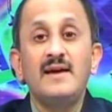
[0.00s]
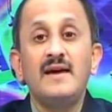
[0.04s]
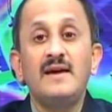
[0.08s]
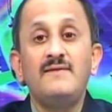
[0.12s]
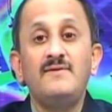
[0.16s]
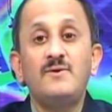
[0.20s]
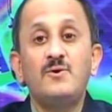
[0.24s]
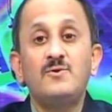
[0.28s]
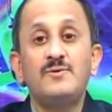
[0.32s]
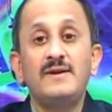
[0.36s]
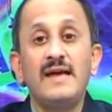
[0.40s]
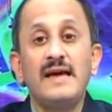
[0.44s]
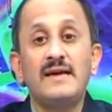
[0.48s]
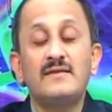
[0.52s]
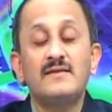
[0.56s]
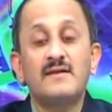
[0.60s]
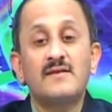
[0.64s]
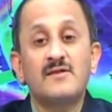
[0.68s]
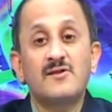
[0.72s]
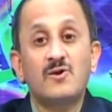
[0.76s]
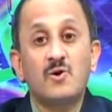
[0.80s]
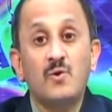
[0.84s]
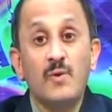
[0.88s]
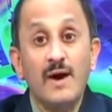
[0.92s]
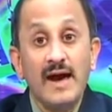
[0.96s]
if you take the
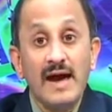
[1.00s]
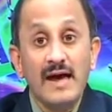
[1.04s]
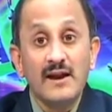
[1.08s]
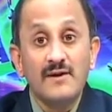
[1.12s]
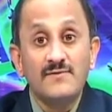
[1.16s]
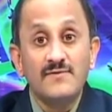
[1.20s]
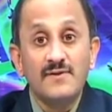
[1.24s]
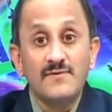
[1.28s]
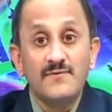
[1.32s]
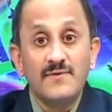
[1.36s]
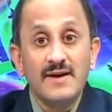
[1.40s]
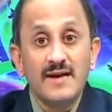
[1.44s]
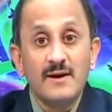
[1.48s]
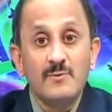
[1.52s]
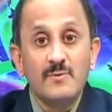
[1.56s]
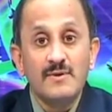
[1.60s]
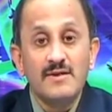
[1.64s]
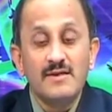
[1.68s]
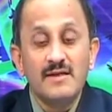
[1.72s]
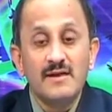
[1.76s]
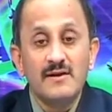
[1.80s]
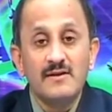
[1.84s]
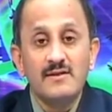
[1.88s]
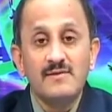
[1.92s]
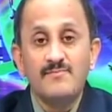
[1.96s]
square of the
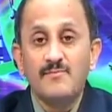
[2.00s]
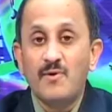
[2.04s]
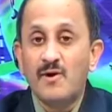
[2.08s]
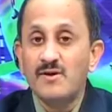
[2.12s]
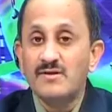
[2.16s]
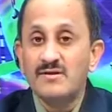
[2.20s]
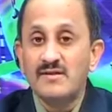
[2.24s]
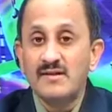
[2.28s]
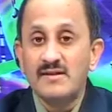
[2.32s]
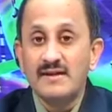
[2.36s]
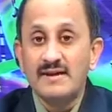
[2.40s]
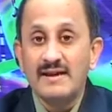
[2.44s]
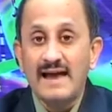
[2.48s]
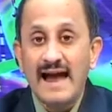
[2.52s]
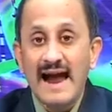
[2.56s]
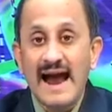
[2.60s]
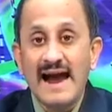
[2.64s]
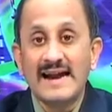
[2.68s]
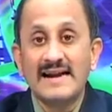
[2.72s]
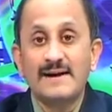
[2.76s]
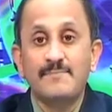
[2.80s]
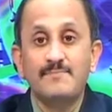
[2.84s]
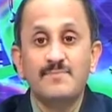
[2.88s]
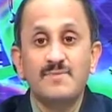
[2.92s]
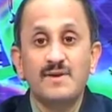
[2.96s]
frequency responses and
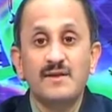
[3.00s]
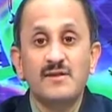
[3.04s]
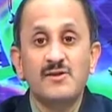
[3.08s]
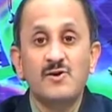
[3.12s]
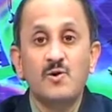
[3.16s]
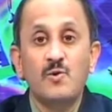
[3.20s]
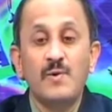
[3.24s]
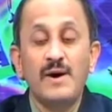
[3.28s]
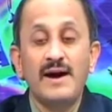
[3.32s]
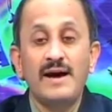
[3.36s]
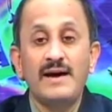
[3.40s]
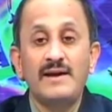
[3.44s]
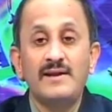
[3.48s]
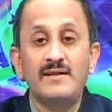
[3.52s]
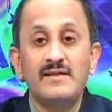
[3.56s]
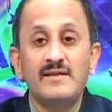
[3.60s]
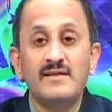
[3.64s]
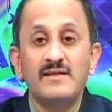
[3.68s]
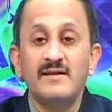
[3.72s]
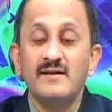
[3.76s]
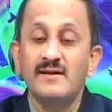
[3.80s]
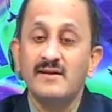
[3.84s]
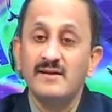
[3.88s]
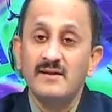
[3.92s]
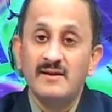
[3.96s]
add up the
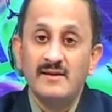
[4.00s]
squares,